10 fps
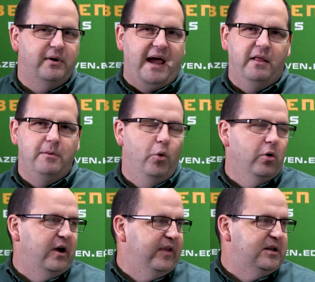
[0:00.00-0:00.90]
Callie
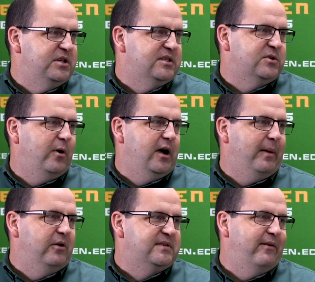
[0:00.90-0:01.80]
Moore, I think she's swung
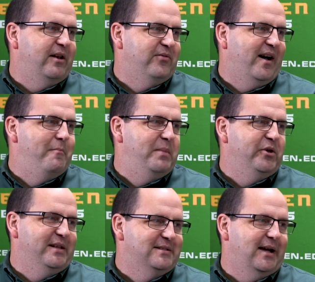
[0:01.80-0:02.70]
about 75
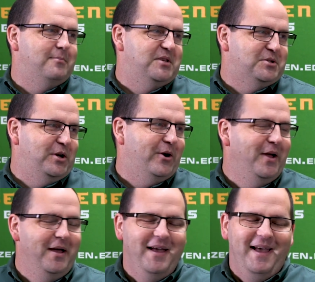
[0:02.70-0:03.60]
million times this year.
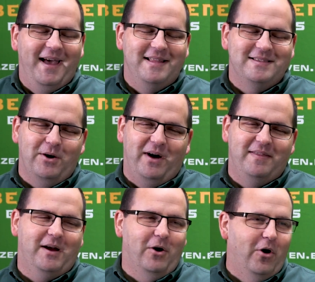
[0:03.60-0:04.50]
And so I
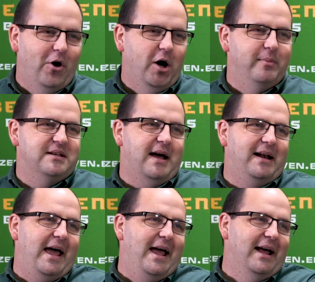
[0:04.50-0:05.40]
think her arm is kind
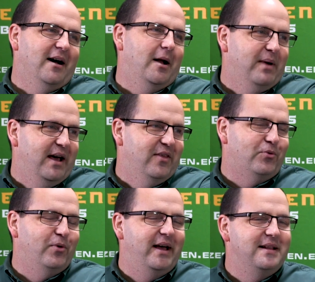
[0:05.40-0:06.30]
of hanging on by a
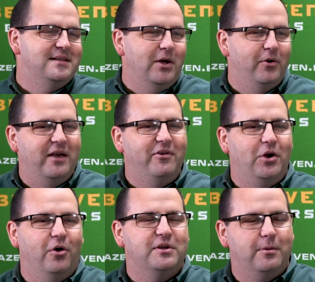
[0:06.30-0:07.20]
thread. So giving
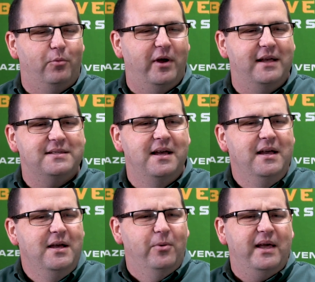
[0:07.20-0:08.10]
her some rest.
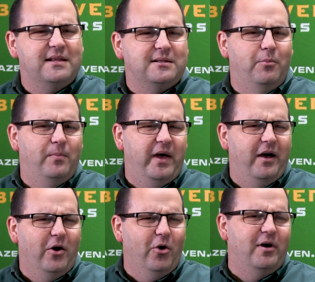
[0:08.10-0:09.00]
We got some
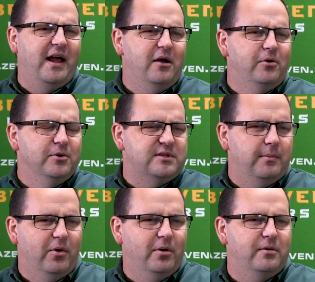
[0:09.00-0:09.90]
hurt ankles, some
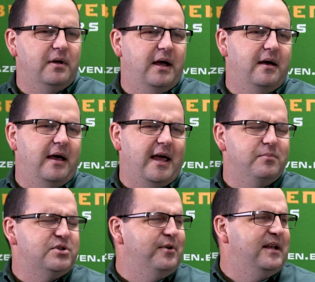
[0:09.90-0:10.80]
hurt
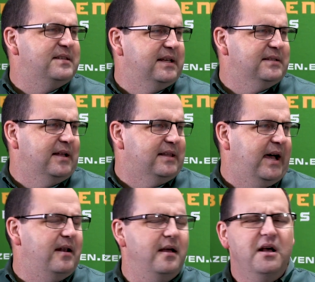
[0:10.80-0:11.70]
hamstrings, things like
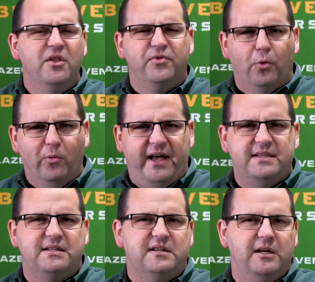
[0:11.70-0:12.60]
that. The
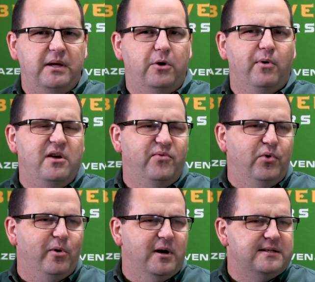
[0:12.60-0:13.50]
rest is going to be great
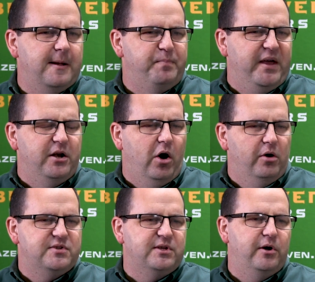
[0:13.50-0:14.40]
for us. And
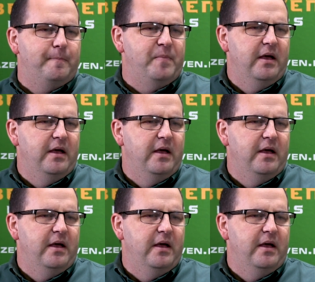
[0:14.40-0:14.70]
also